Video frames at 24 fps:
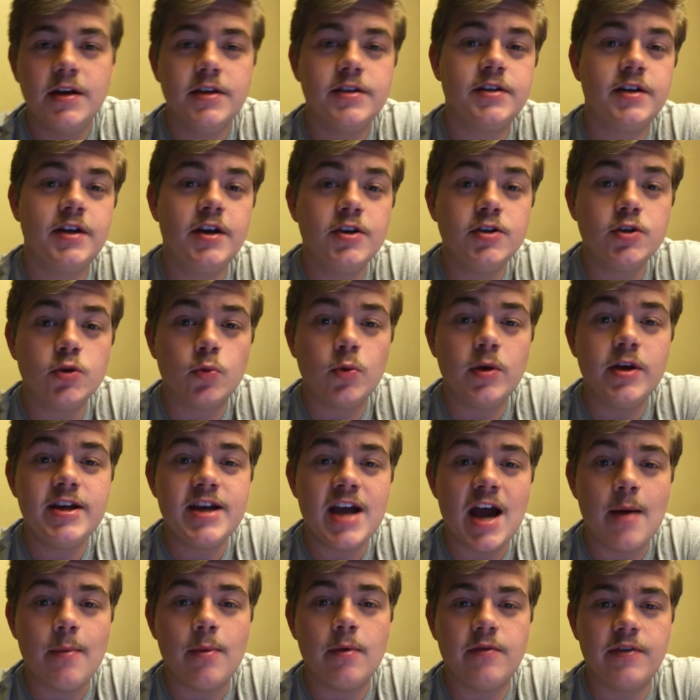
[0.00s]
So here's a
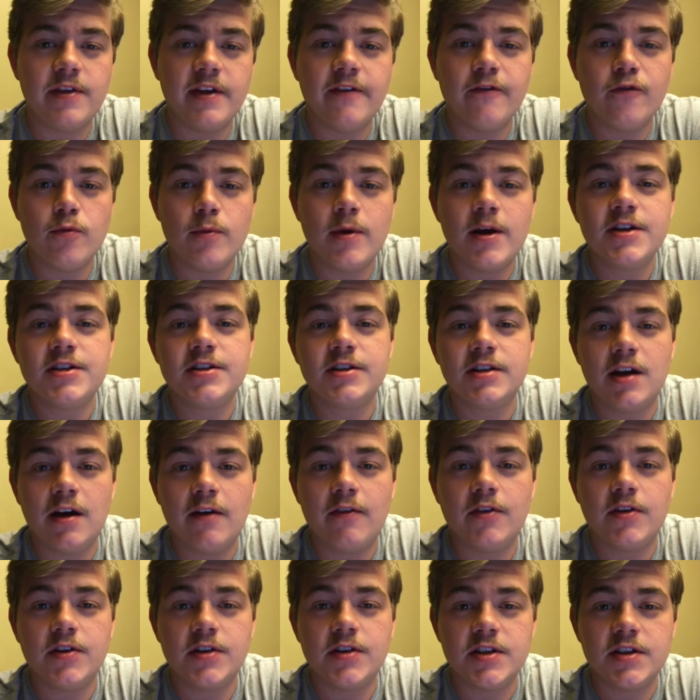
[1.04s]
recap of the information
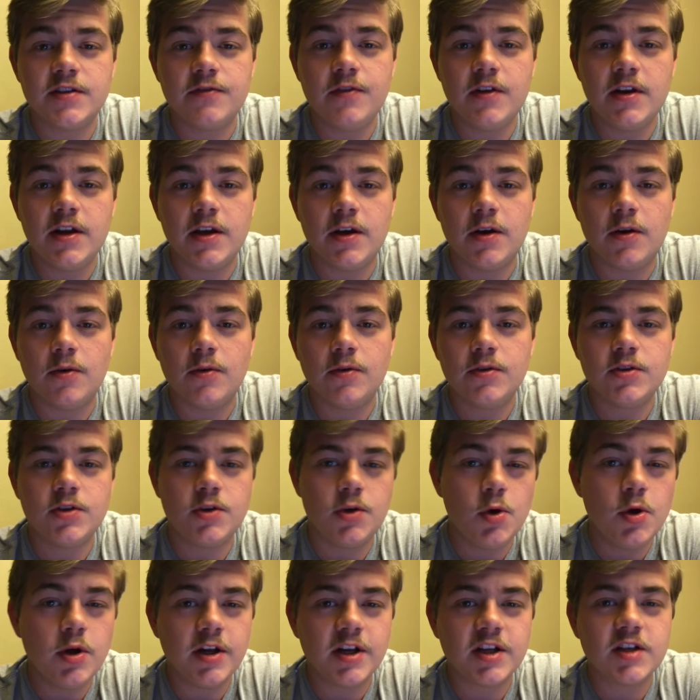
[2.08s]
covered in this video so
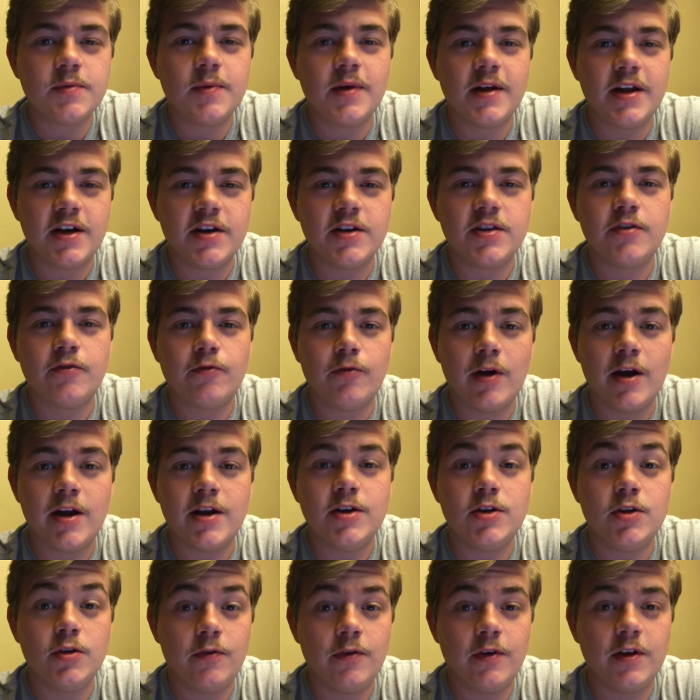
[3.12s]
you can explain it to the
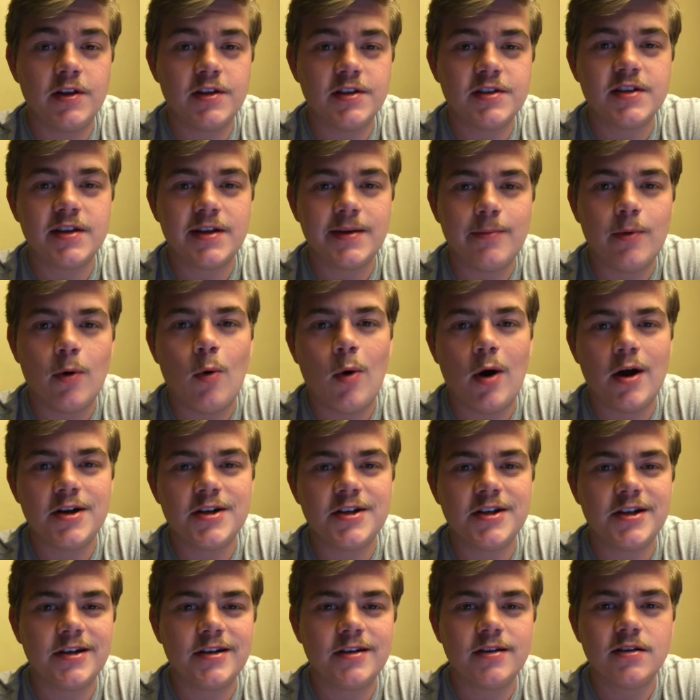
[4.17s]
friend who fell asleep while
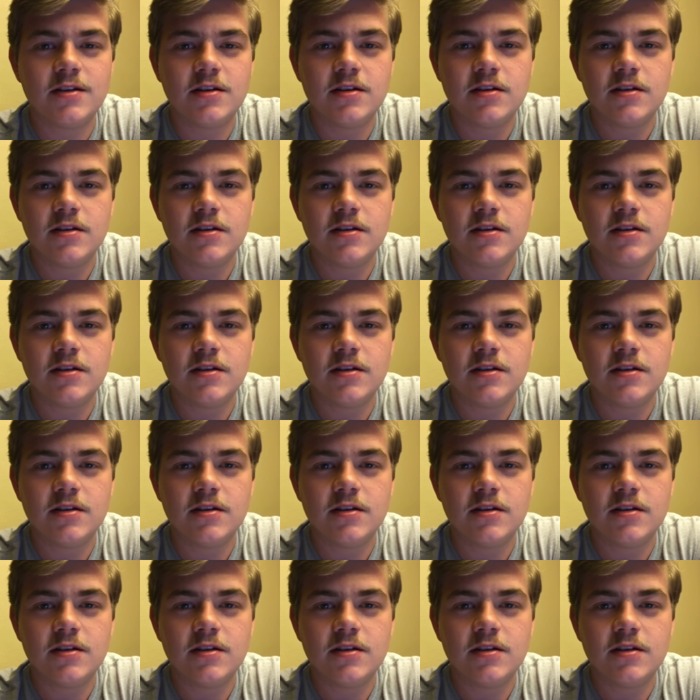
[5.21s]
watching it.